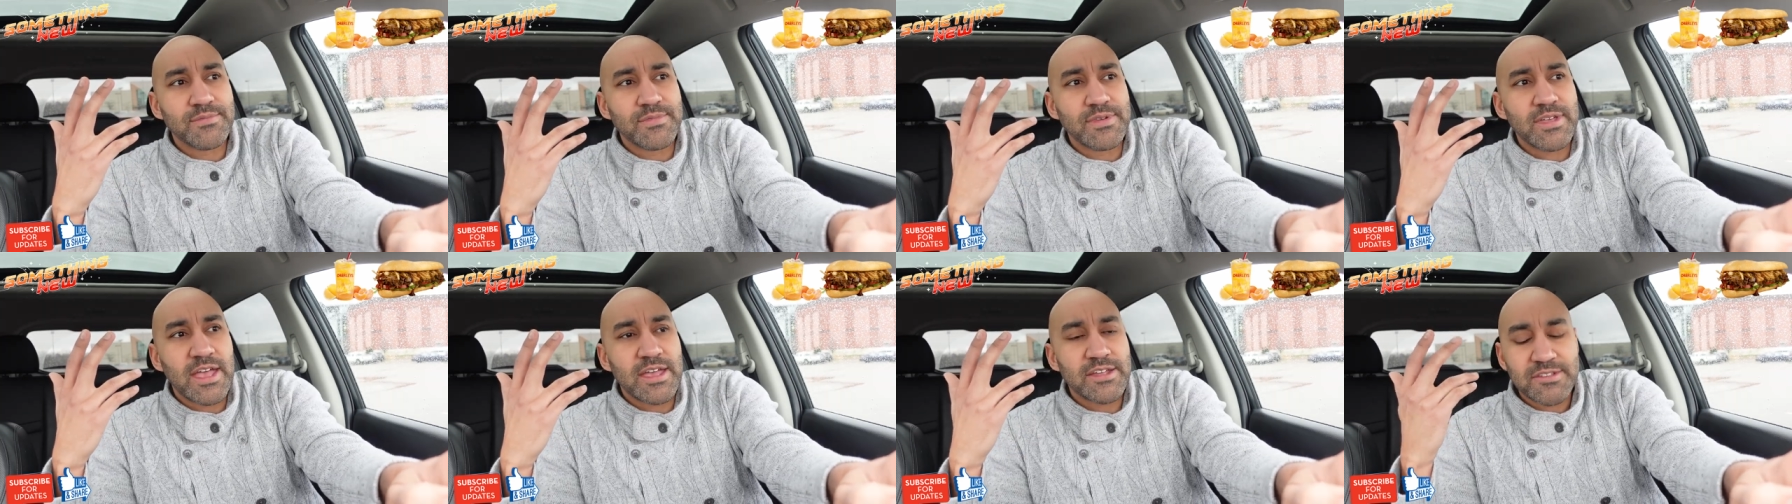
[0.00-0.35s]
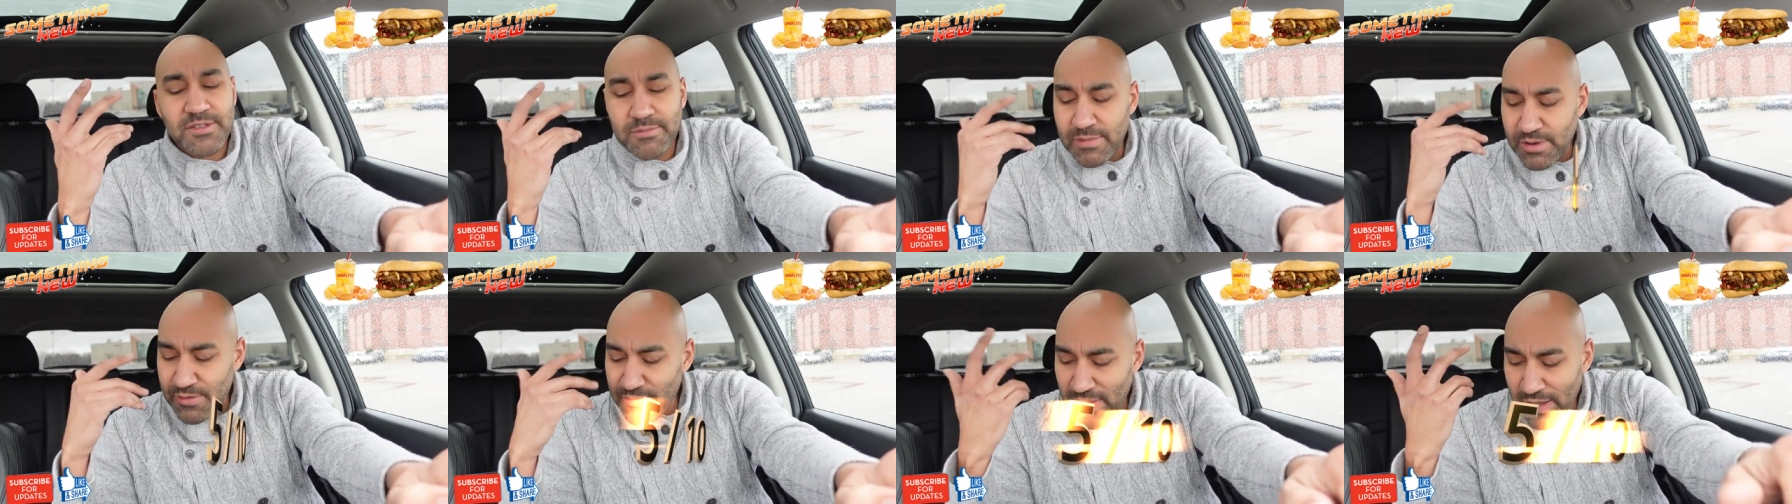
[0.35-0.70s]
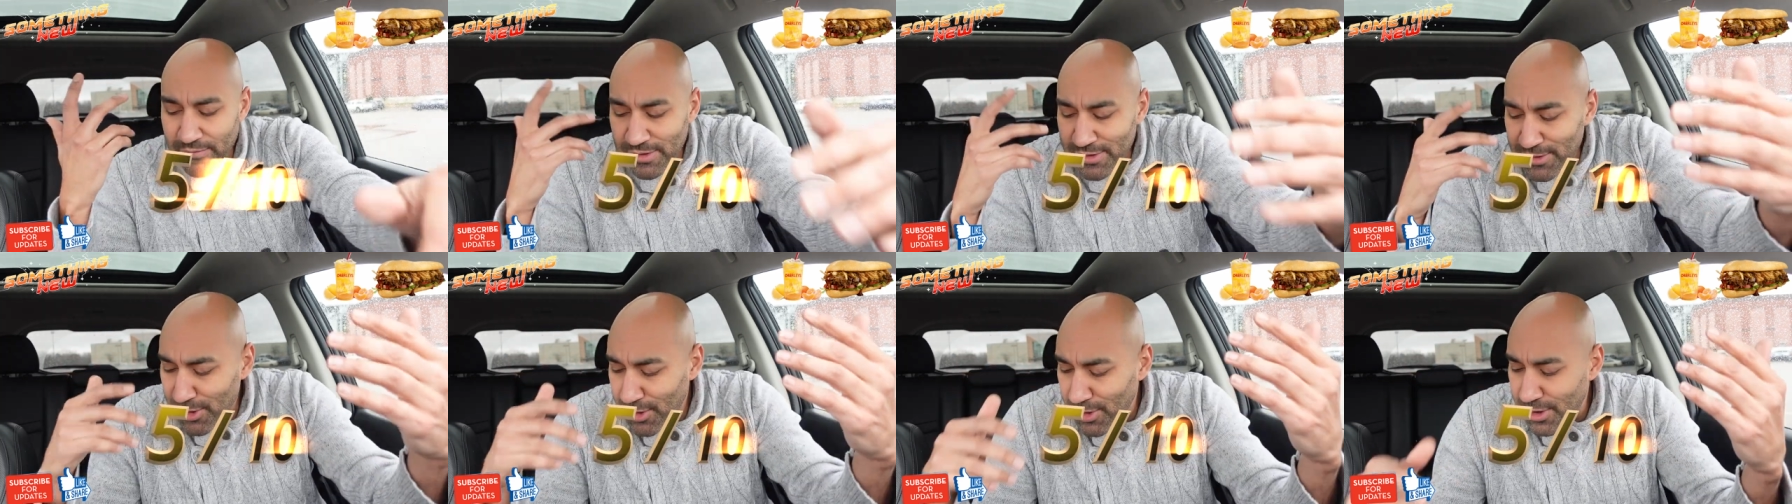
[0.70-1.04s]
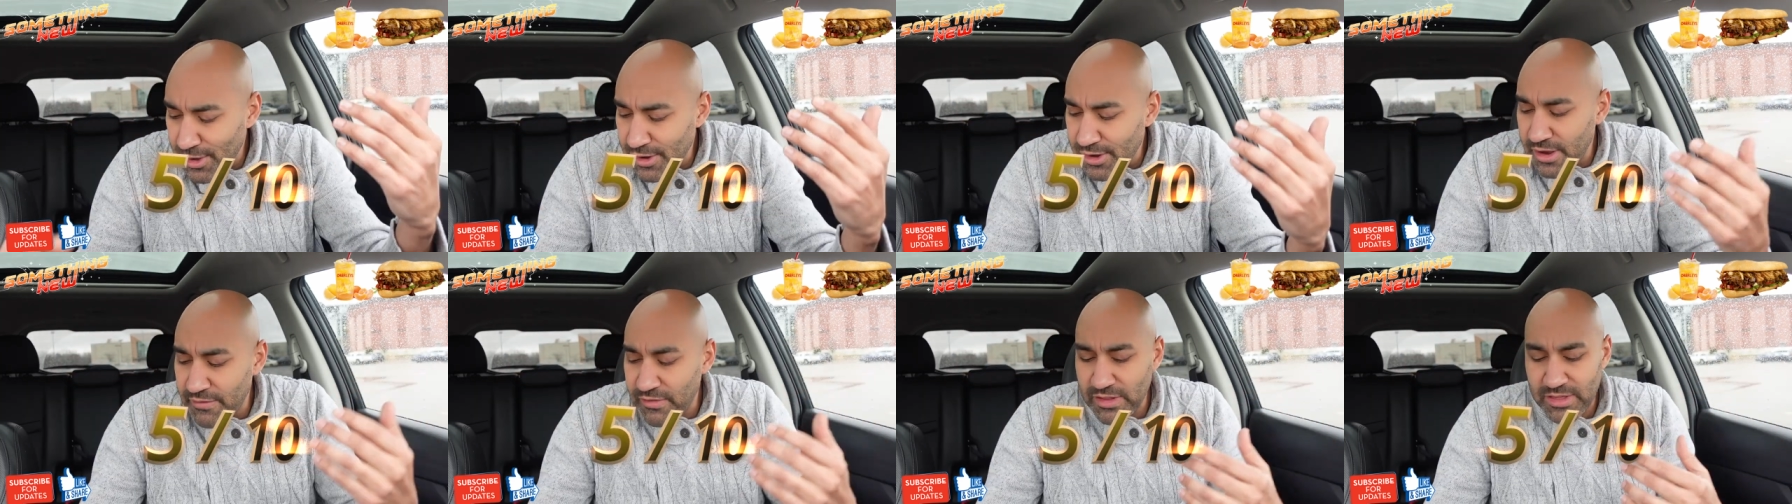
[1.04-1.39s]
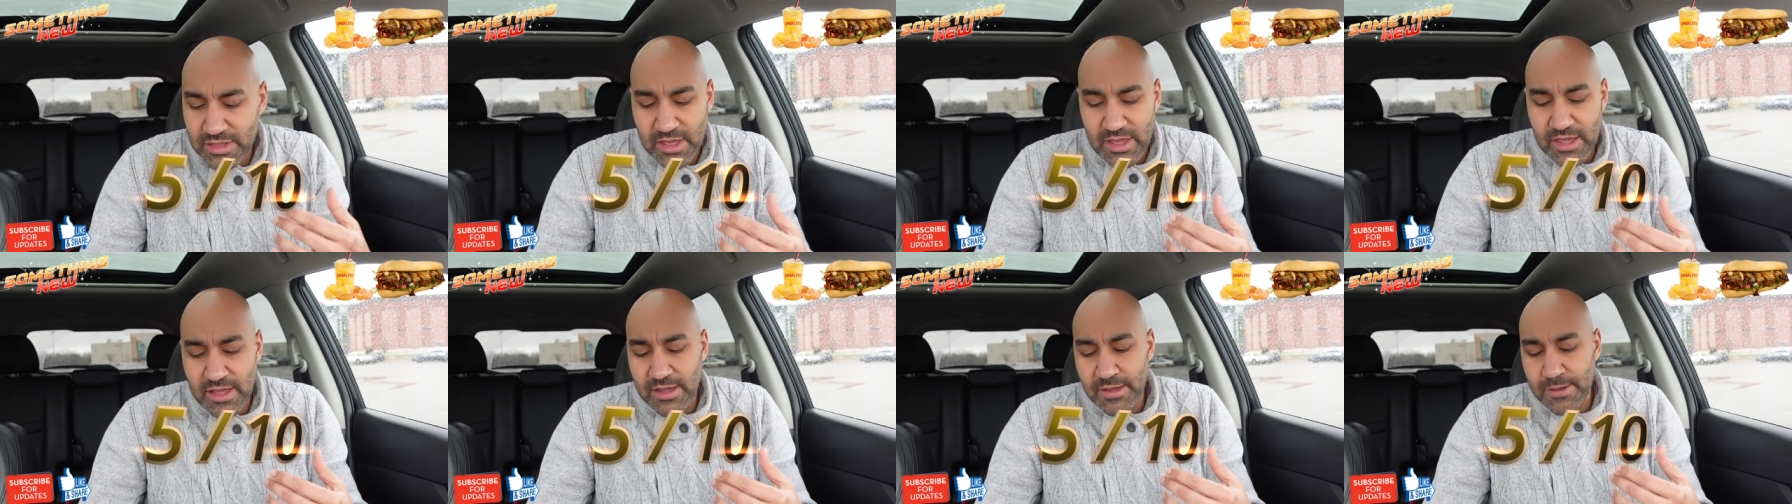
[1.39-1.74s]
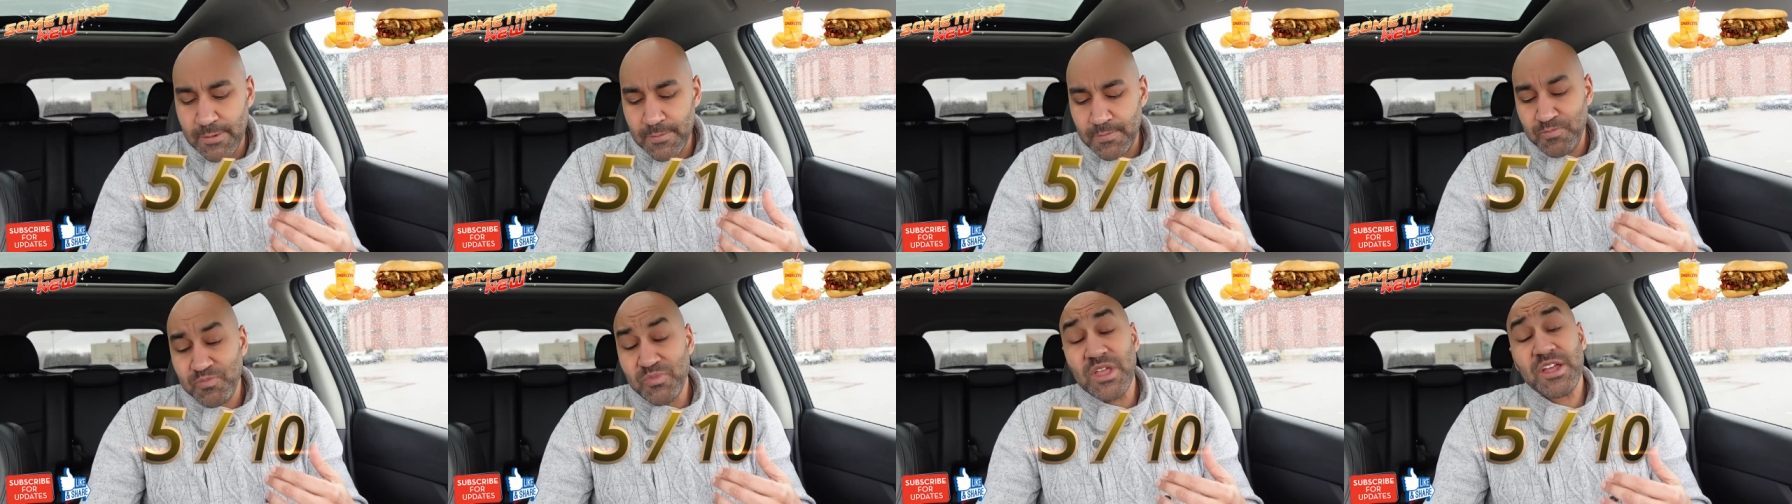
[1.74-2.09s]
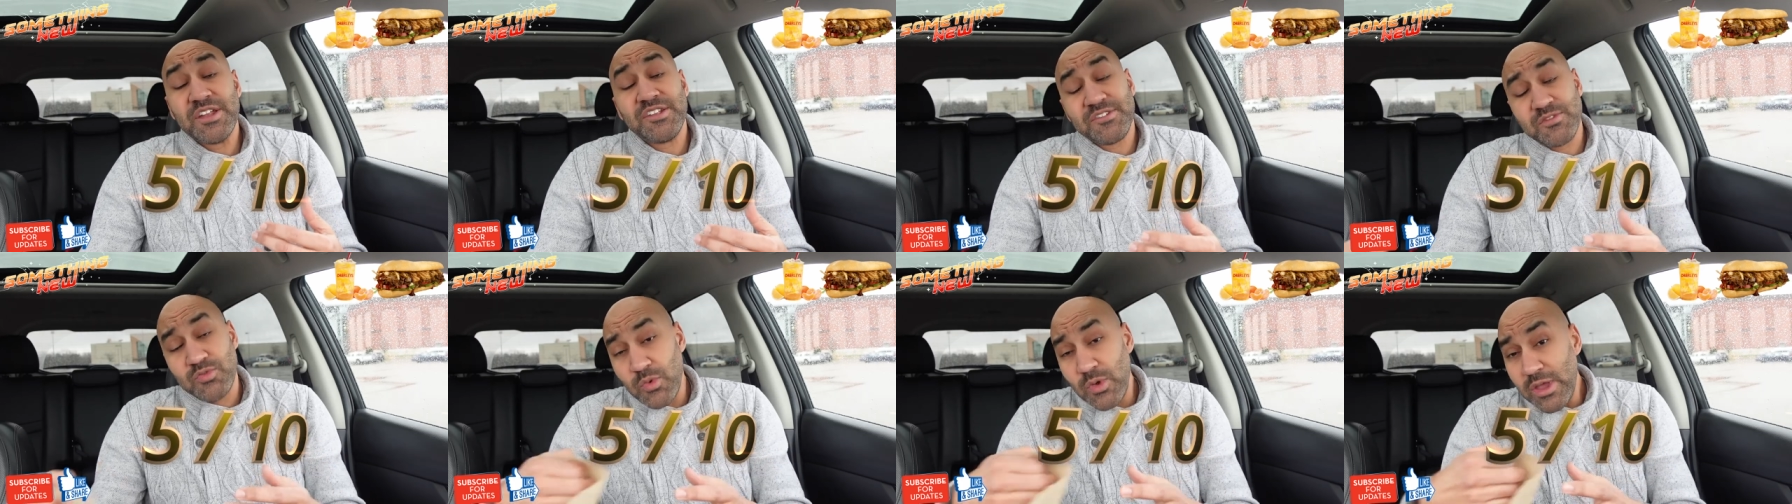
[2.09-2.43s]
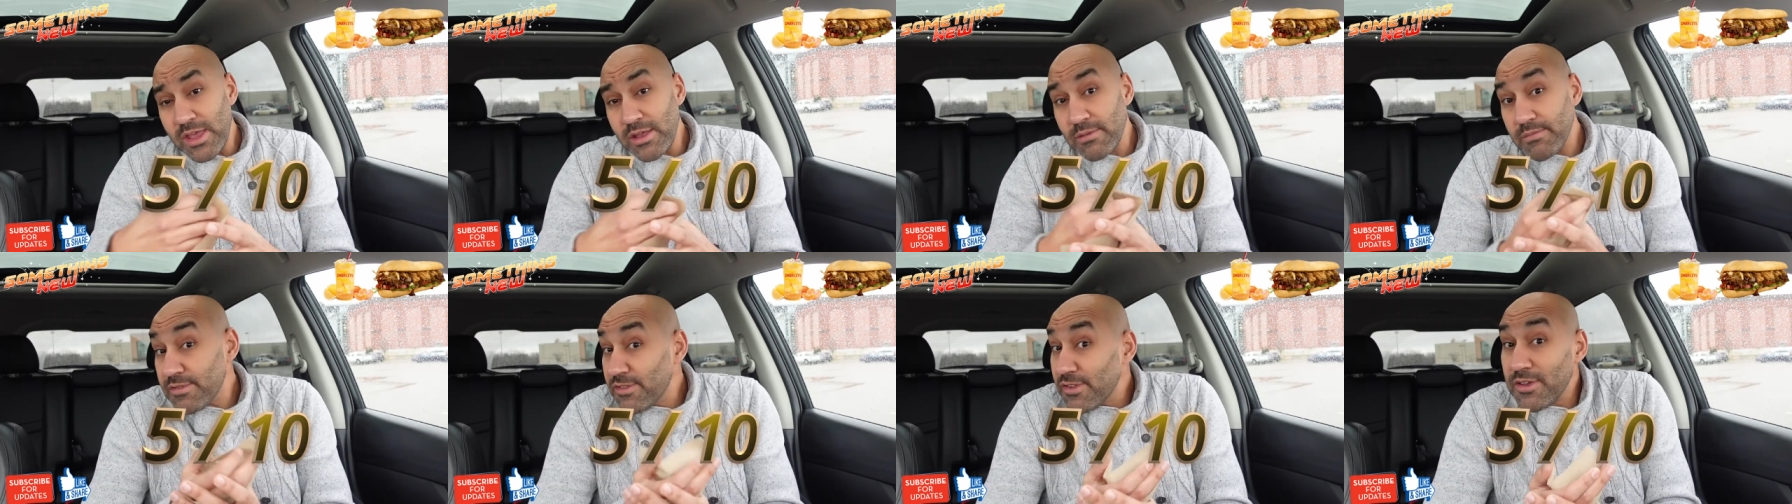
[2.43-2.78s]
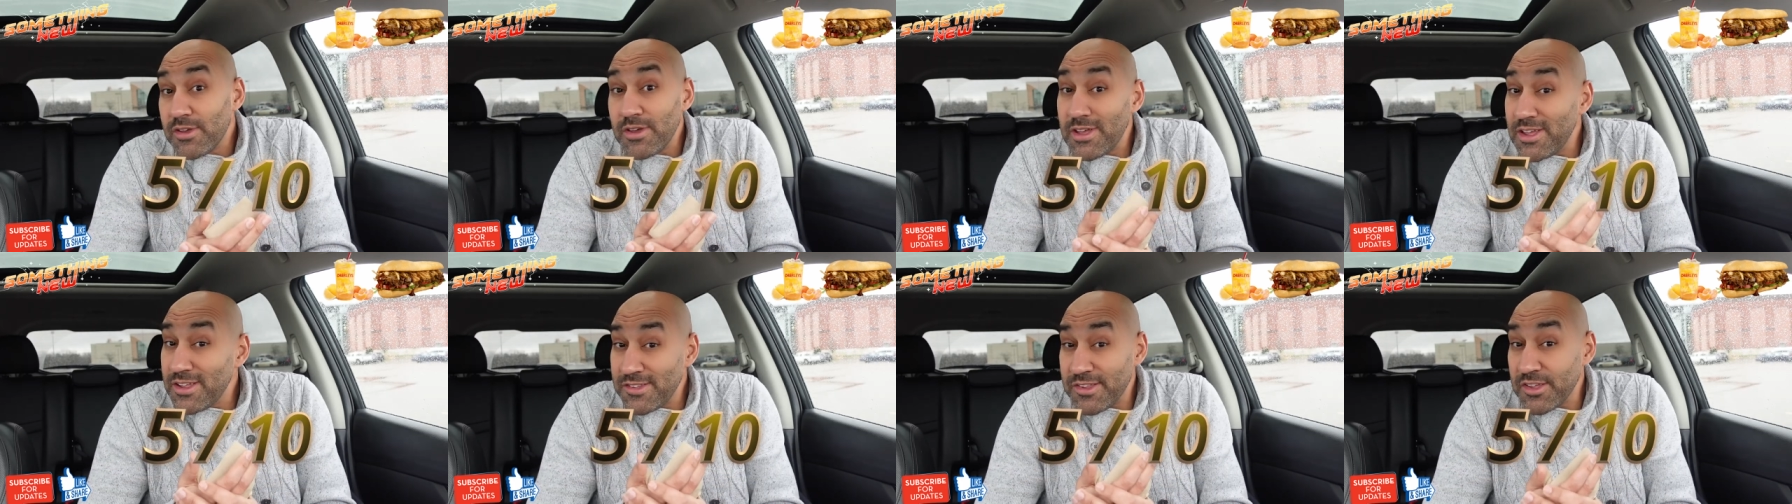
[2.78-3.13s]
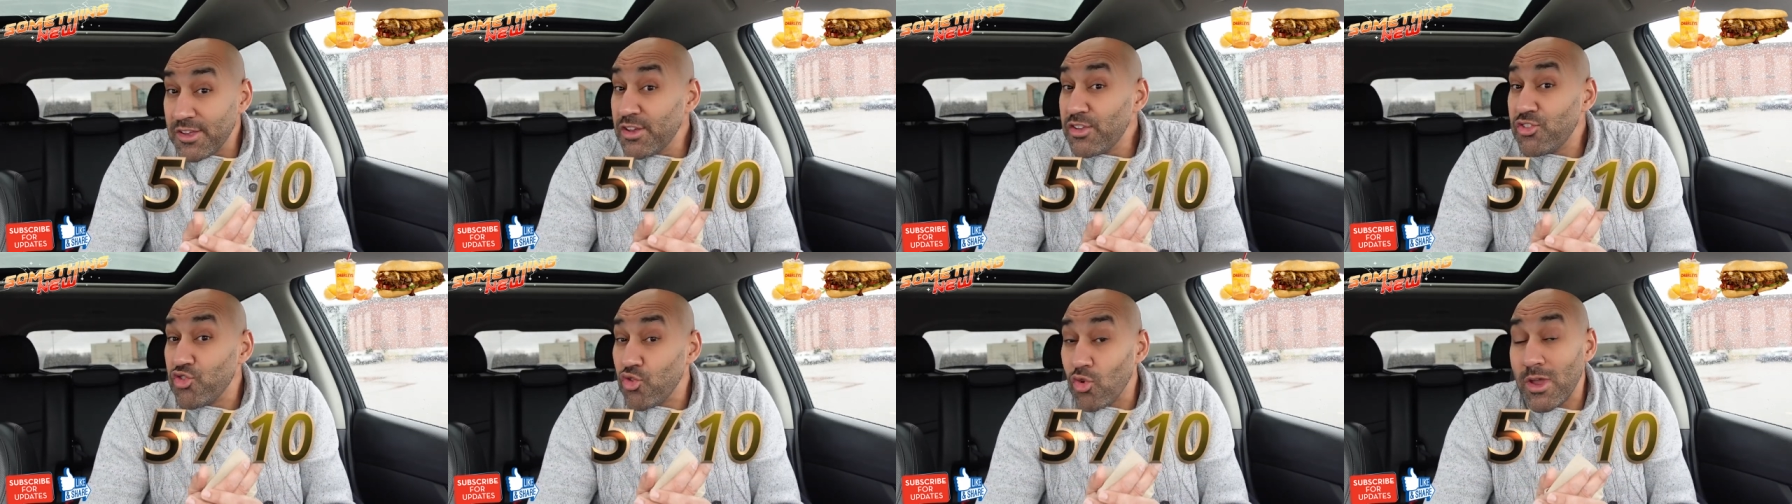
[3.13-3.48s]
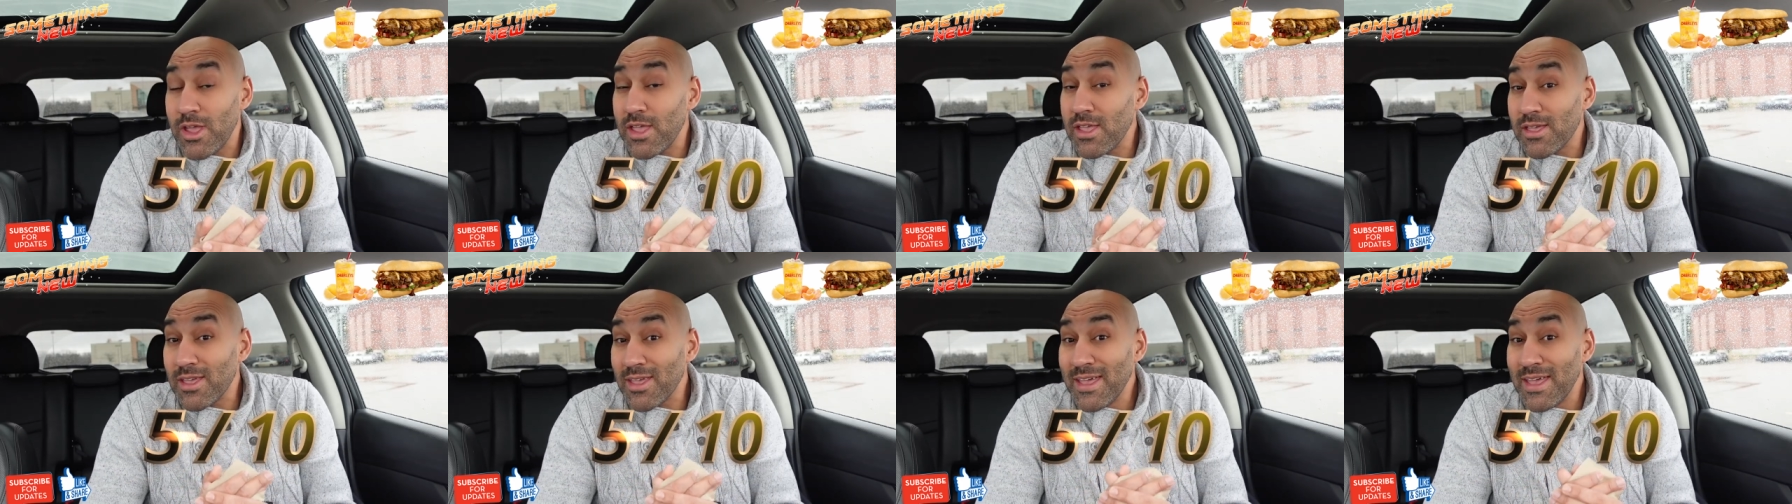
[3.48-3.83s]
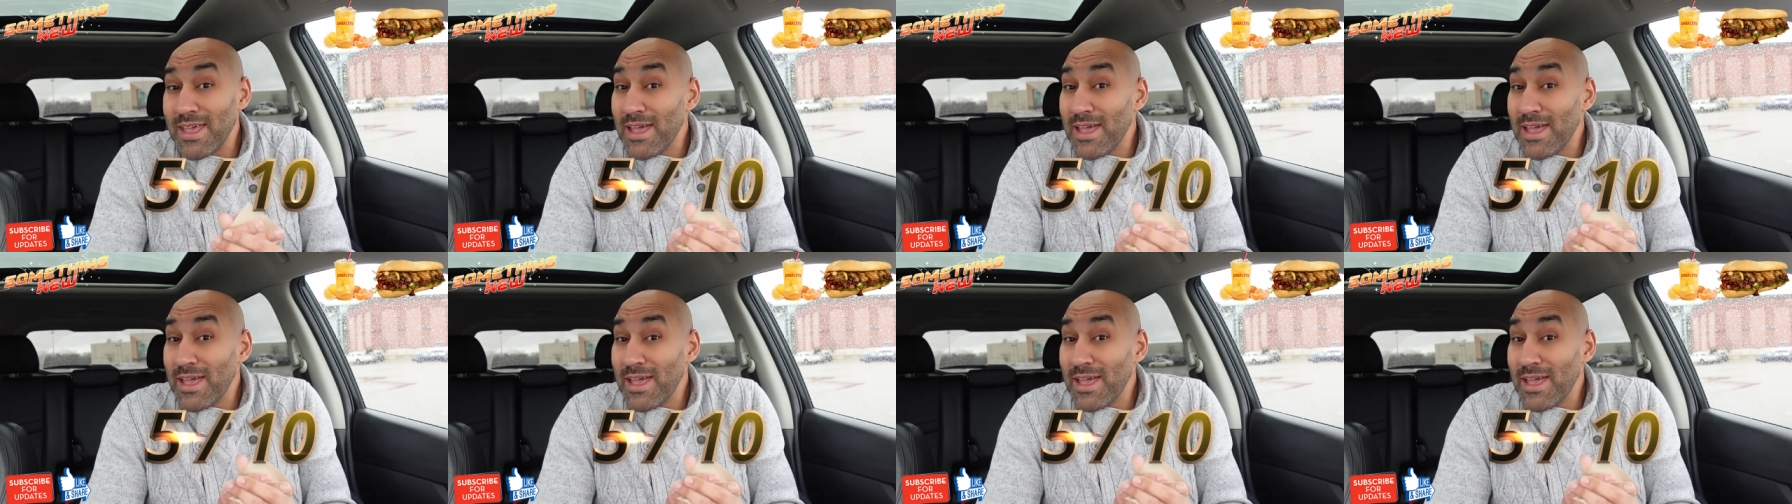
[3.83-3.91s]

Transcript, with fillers: Okay, it's a mid five, it's good and everything. It's sweet, it's a good, it's a good drink.